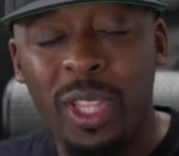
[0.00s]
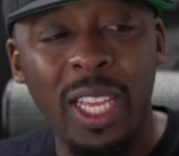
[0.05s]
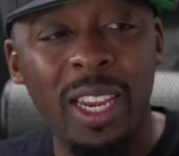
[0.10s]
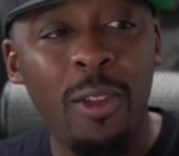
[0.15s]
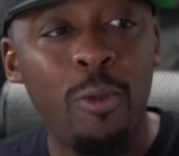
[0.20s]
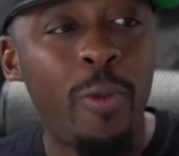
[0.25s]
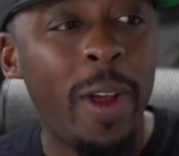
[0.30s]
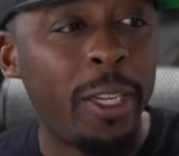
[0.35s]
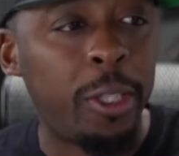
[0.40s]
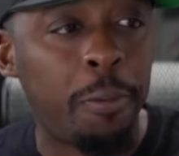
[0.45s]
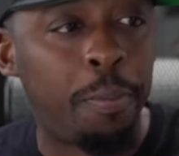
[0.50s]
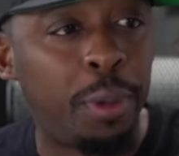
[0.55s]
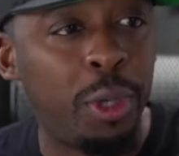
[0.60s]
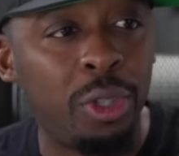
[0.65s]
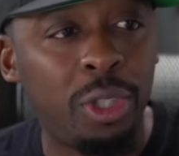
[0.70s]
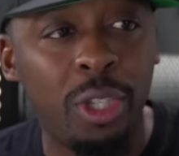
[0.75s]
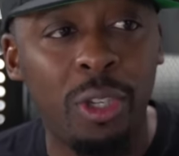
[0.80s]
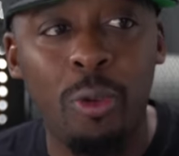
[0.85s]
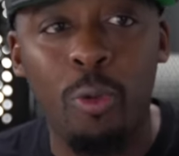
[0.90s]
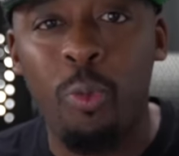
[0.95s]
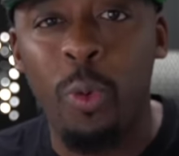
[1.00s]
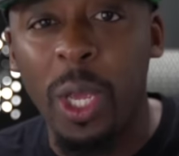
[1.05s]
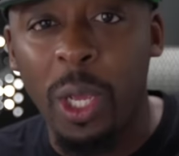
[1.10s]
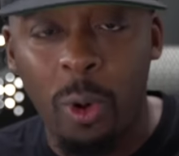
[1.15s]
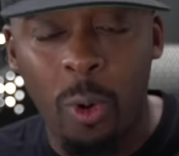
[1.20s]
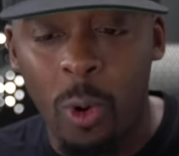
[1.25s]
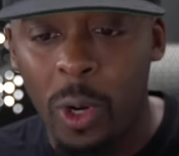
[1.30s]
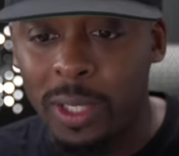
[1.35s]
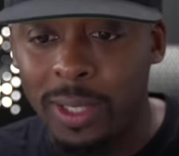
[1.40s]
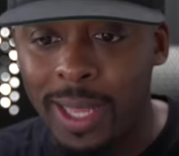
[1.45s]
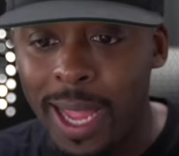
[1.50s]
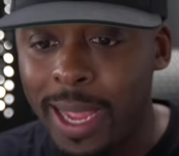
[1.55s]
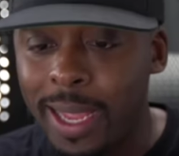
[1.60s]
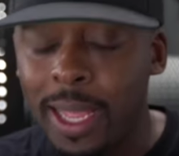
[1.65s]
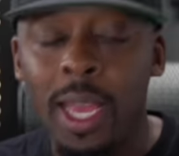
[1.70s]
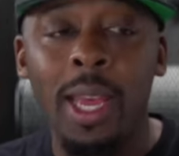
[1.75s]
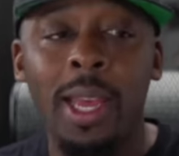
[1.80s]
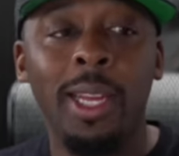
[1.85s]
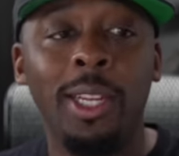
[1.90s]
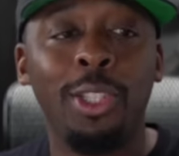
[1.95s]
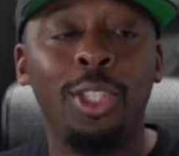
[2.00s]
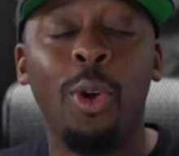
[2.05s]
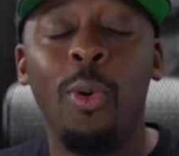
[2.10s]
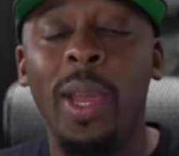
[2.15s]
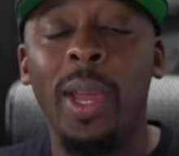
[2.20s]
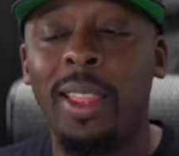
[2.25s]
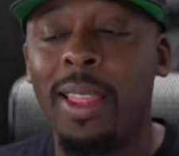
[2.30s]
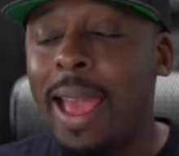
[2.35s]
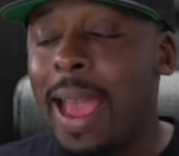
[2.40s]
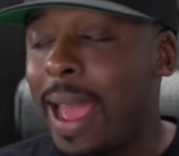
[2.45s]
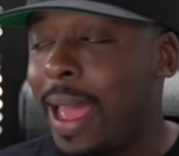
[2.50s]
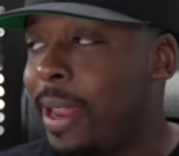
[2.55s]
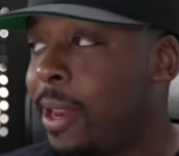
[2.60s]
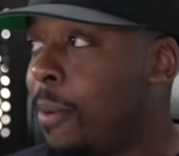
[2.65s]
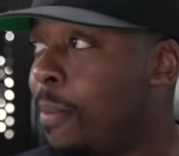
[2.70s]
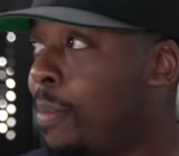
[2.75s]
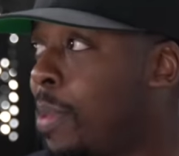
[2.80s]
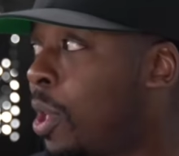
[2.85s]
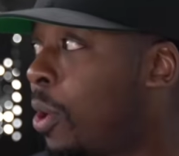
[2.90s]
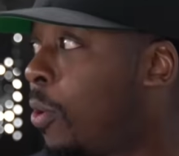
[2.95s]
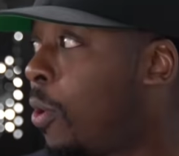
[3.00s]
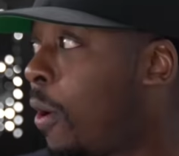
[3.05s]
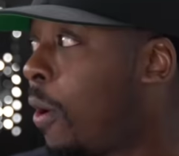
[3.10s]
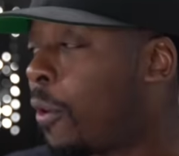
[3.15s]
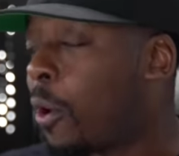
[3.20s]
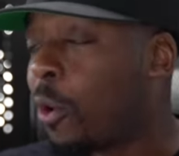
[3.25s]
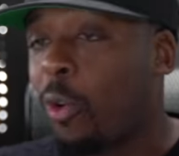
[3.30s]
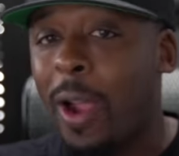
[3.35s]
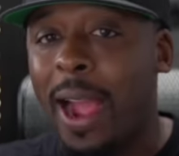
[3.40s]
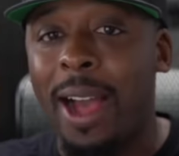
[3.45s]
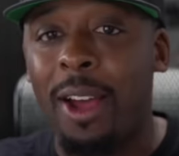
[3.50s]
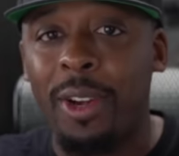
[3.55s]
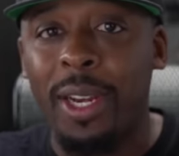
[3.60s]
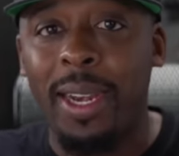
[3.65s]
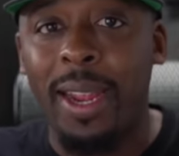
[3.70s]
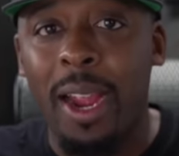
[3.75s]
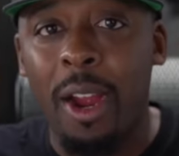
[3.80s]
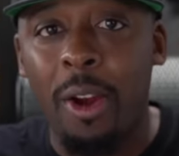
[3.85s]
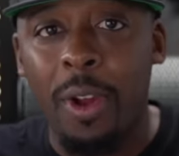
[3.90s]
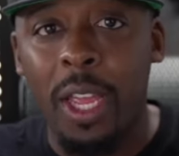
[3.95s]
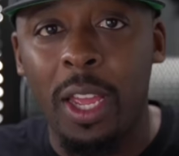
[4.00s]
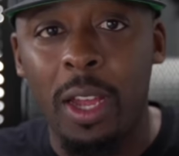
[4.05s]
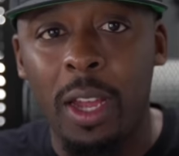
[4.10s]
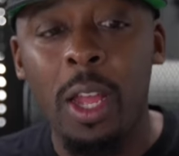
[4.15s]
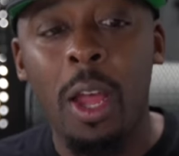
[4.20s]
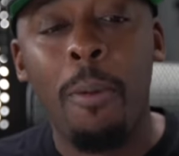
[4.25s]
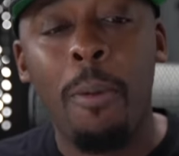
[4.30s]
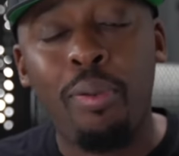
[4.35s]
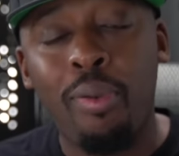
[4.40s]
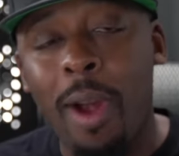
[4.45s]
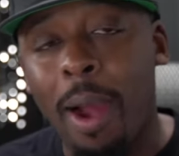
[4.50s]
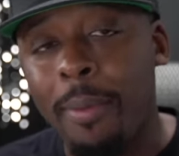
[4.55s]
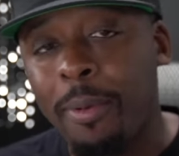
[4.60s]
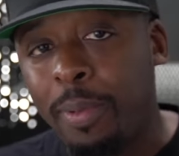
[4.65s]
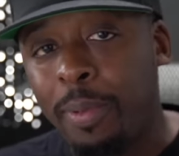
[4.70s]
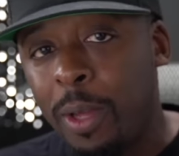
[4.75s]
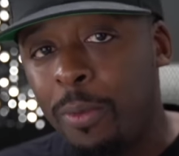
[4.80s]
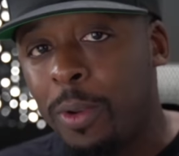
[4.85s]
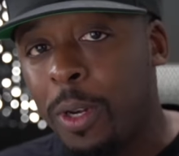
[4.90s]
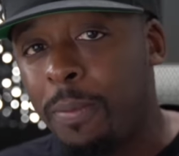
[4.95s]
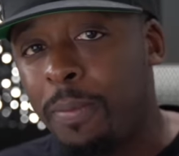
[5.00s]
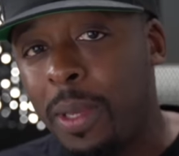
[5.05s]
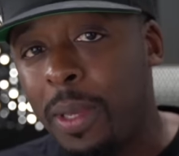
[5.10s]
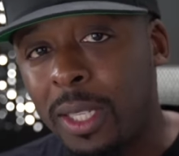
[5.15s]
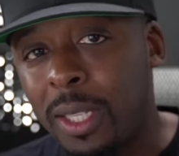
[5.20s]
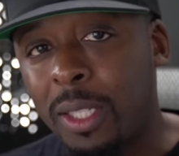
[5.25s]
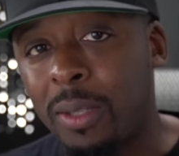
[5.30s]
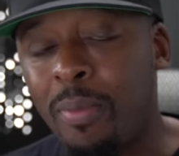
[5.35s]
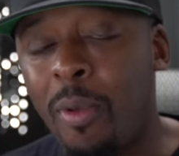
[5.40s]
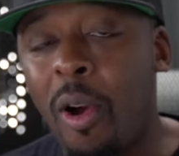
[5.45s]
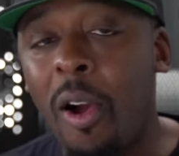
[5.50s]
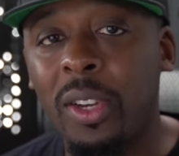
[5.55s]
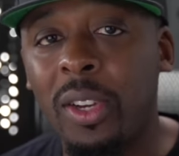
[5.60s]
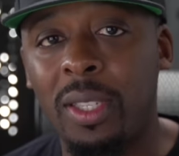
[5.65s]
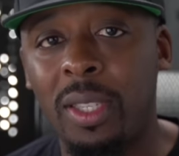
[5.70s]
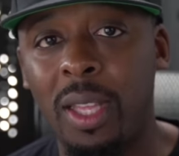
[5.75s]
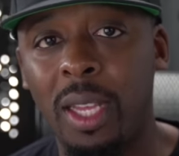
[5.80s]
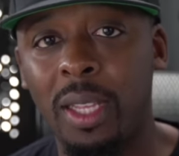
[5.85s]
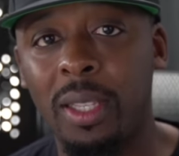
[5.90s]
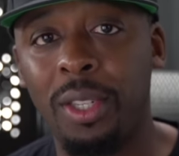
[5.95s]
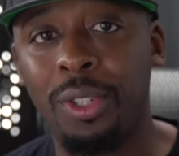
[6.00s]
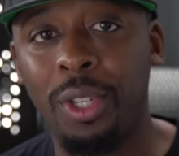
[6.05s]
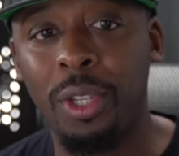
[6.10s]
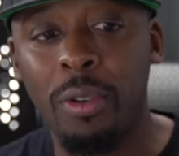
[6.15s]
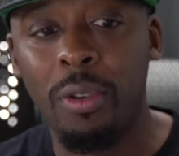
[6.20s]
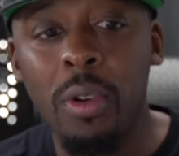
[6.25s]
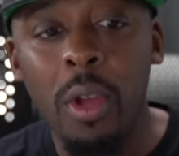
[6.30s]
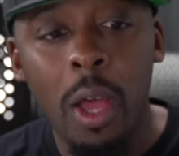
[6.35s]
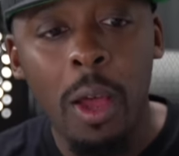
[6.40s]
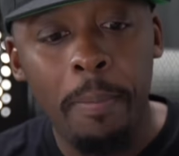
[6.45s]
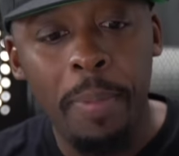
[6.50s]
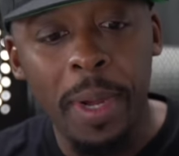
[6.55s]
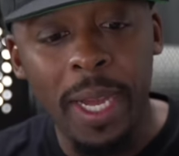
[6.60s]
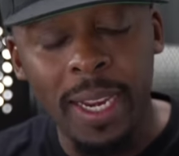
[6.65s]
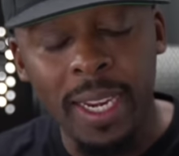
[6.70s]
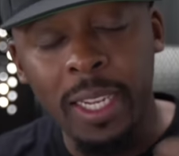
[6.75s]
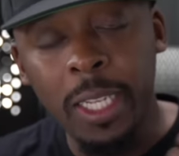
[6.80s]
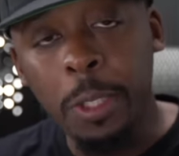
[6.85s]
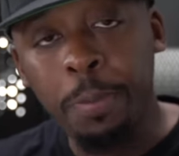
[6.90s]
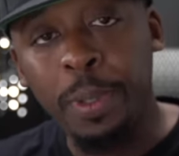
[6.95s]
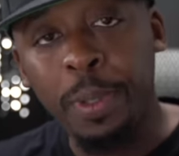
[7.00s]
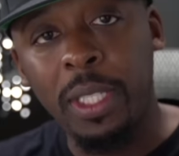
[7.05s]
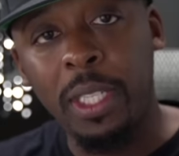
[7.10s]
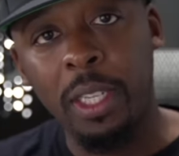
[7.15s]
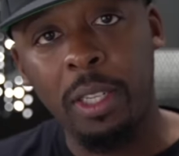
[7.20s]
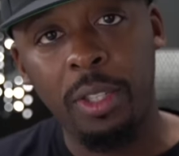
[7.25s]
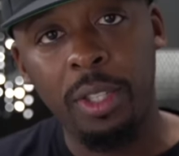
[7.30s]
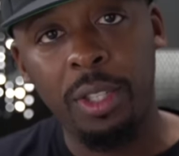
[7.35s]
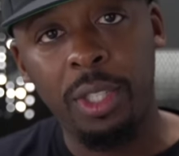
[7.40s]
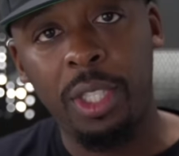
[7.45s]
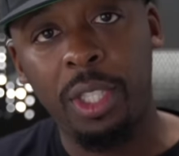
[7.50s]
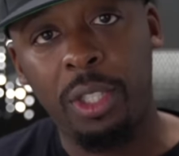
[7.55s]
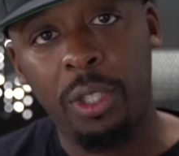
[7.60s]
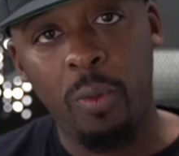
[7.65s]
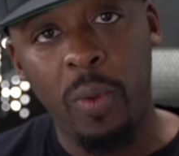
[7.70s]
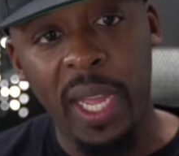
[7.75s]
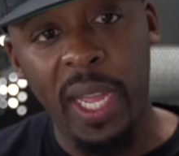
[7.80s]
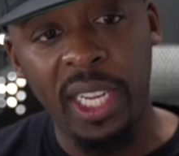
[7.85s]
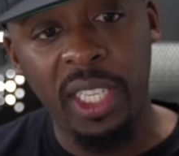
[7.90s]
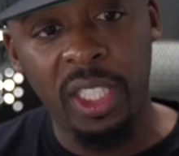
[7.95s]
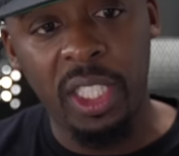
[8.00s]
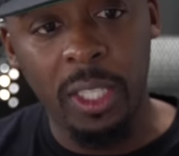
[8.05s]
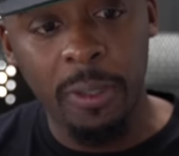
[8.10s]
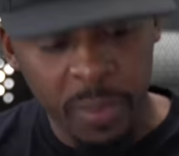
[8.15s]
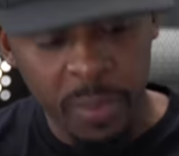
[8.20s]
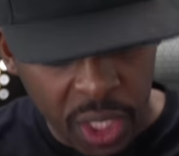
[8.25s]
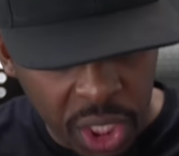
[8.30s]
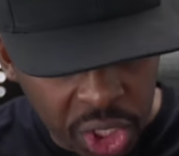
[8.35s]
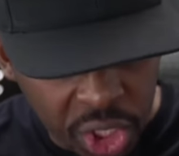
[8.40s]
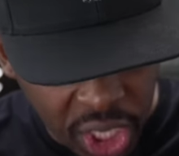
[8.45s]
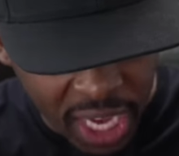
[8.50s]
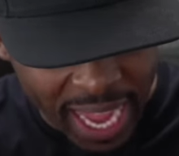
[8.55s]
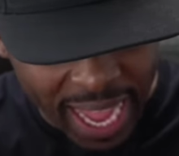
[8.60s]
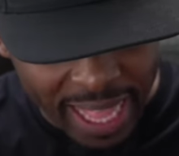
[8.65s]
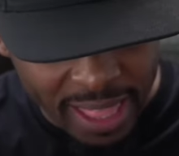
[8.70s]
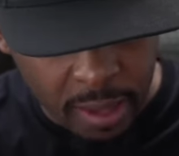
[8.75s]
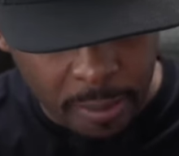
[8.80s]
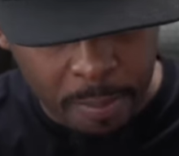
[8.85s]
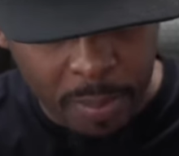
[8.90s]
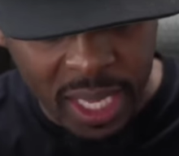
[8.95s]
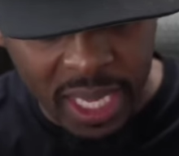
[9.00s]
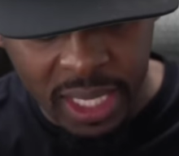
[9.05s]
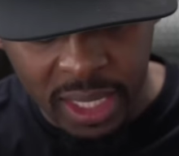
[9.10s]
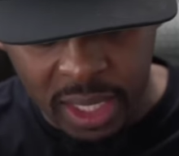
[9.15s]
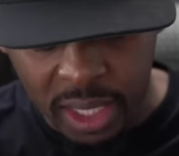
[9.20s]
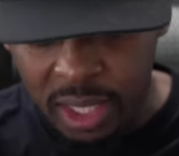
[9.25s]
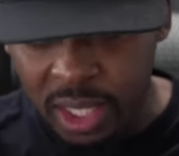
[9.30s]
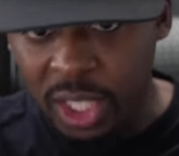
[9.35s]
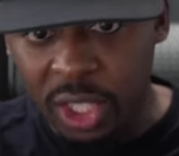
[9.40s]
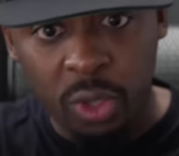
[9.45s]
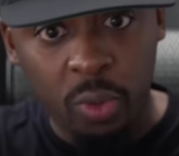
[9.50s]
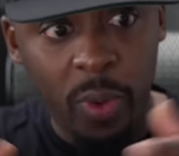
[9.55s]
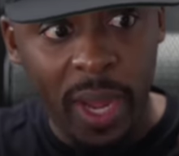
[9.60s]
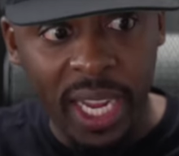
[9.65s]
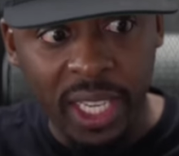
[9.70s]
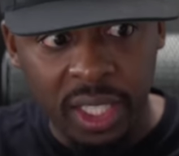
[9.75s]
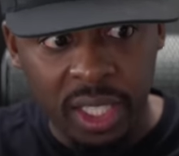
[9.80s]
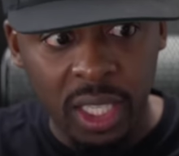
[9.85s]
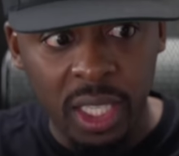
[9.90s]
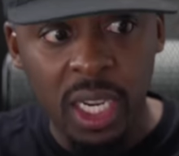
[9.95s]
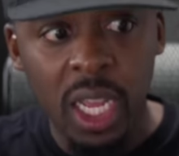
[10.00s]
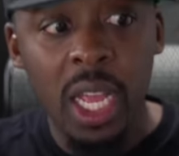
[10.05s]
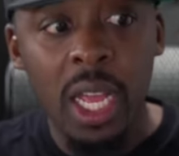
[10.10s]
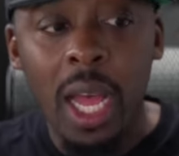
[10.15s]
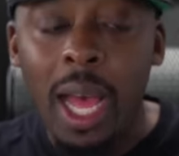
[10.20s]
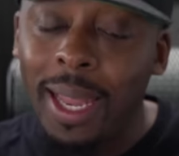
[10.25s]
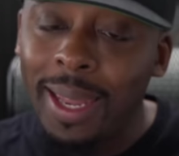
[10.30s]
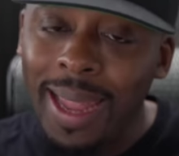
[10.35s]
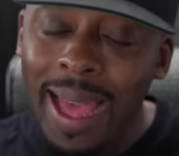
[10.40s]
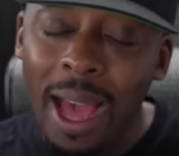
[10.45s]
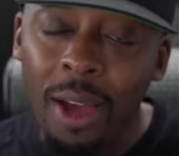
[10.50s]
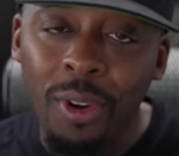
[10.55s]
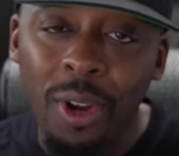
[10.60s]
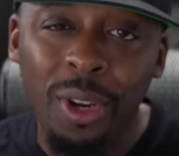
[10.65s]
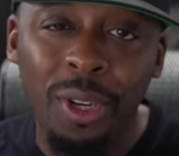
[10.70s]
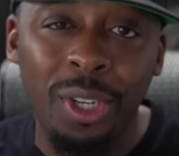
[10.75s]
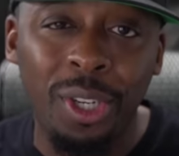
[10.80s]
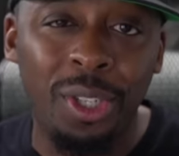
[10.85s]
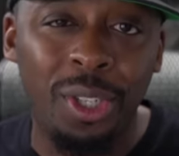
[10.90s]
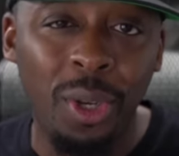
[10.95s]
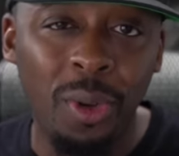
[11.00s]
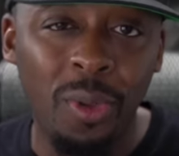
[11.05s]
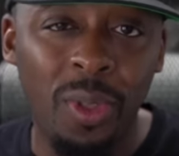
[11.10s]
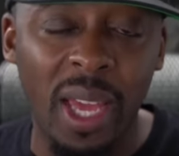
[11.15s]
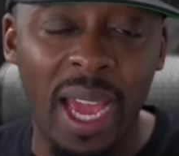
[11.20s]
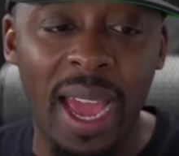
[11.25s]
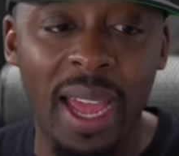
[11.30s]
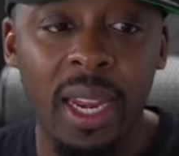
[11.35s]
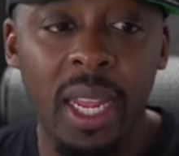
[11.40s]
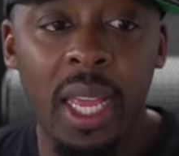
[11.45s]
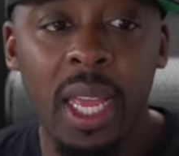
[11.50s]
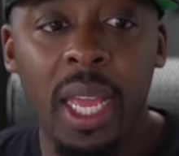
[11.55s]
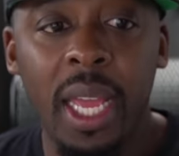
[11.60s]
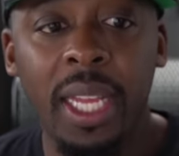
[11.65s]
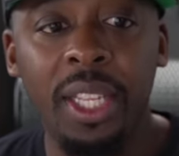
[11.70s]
with any retribution or recourse. Like, doing that in the middle of a crowded area probably wouldn't be the smartest thing to do. But in this particular situation, she had the means. The situation allowed her to do that.